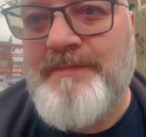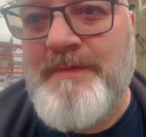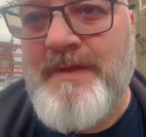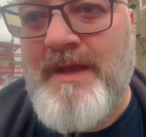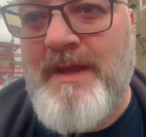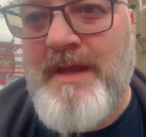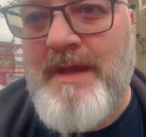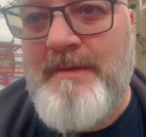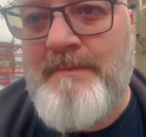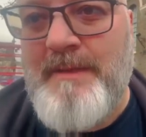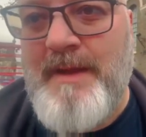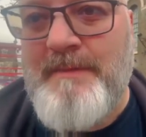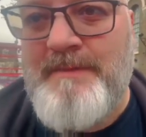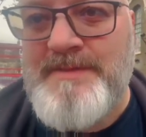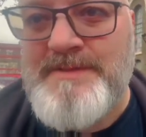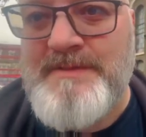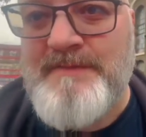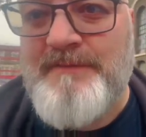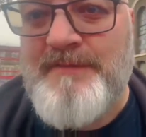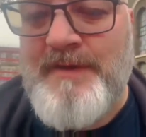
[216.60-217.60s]

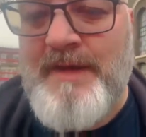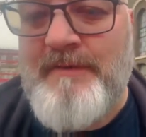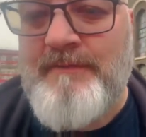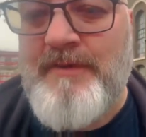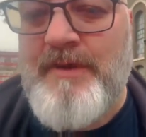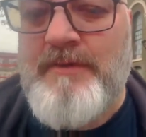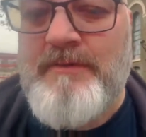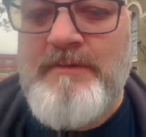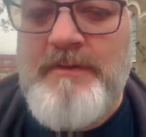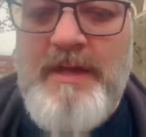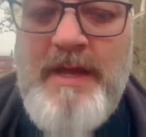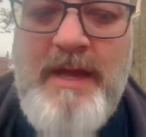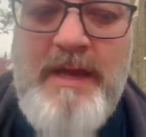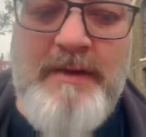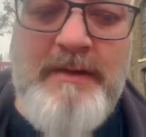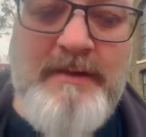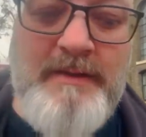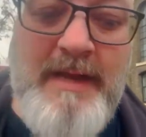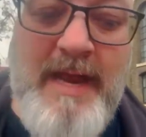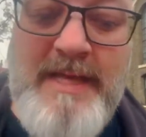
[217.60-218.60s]
Emerson for that role,
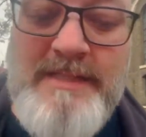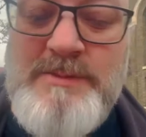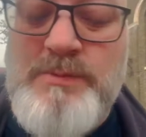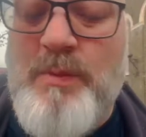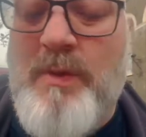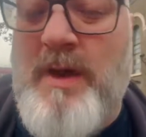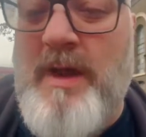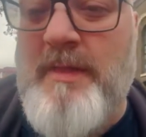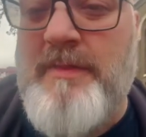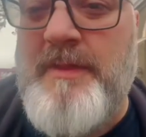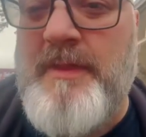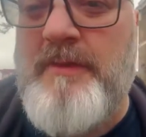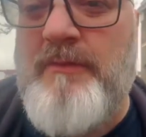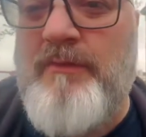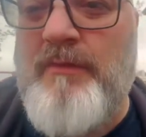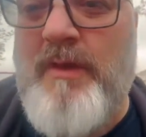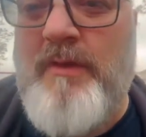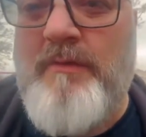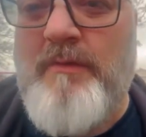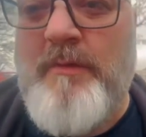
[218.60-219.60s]
and that's why I think
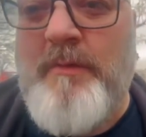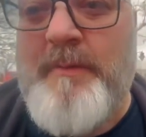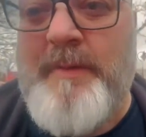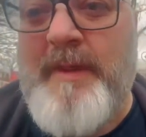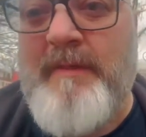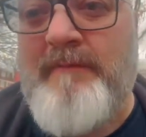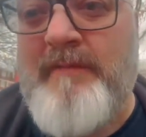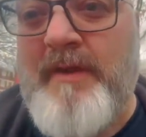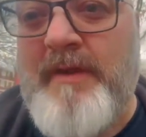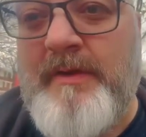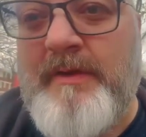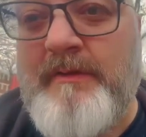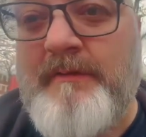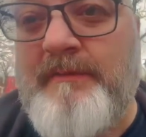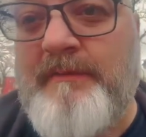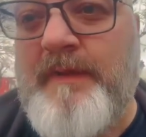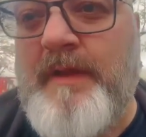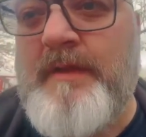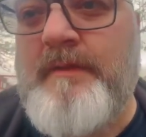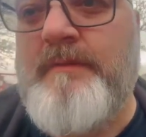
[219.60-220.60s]
Traore would be a very good
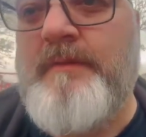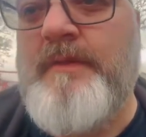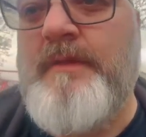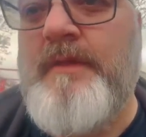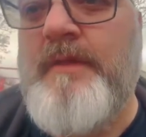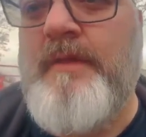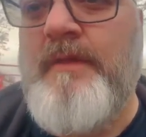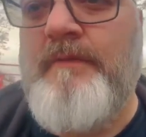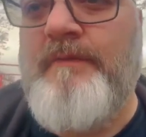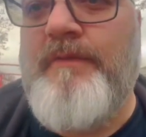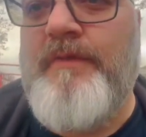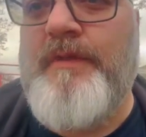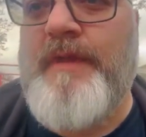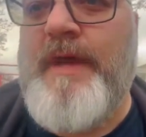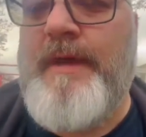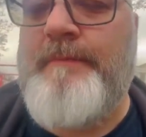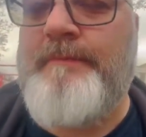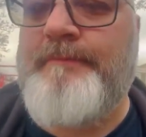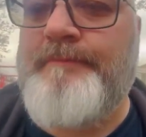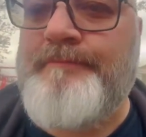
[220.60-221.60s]
fit for
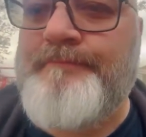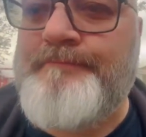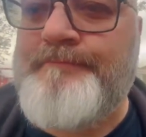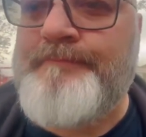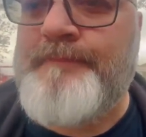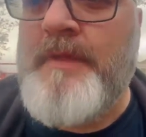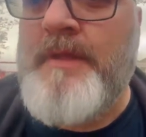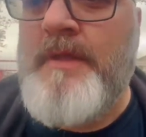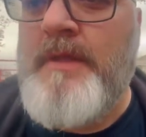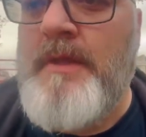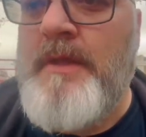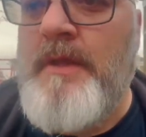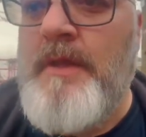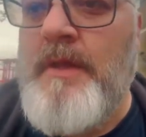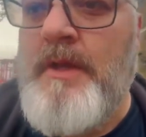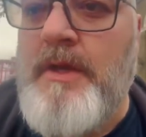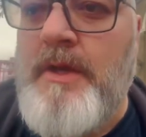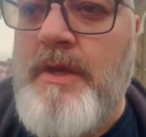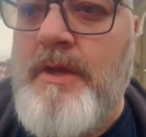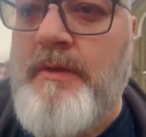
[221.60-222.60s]
that.
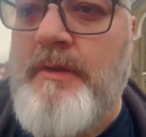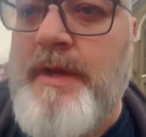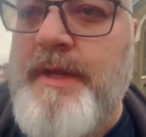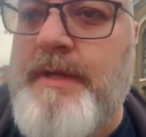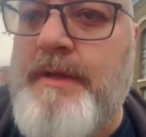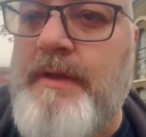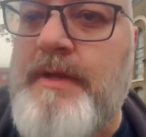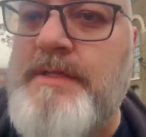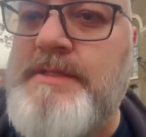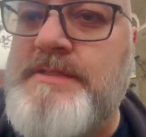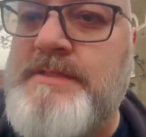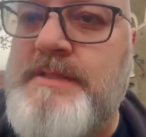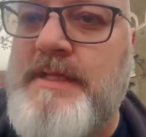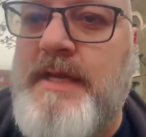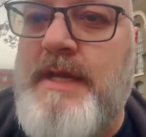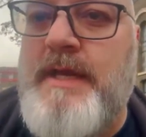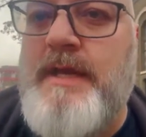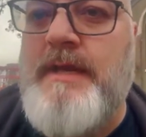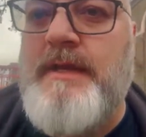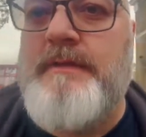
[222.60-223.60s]
All right guys,
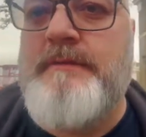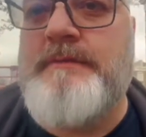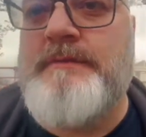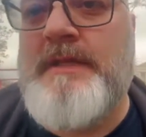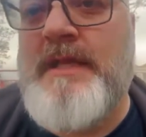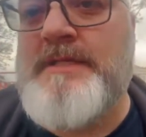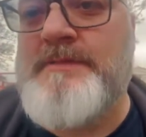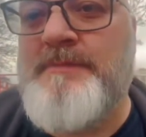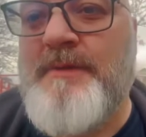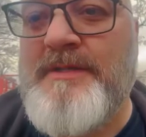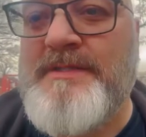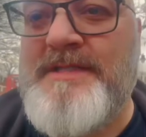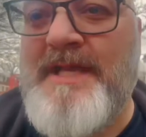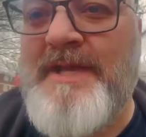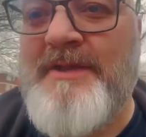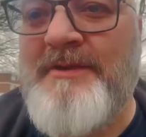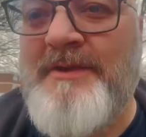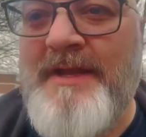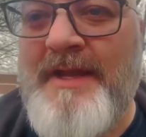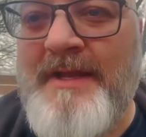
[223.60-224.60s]
that's my
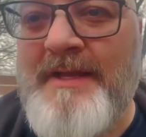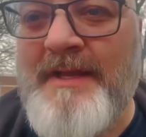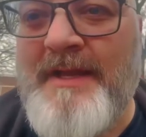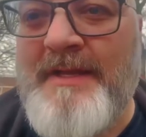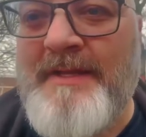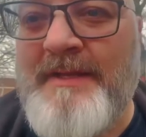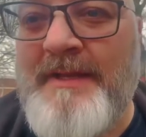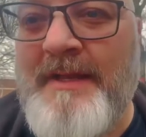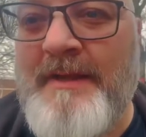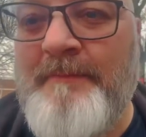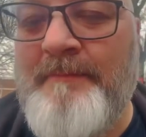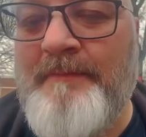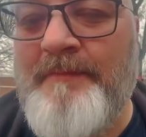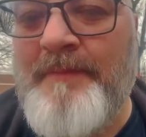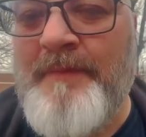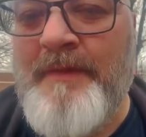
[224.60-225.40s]
take on that, and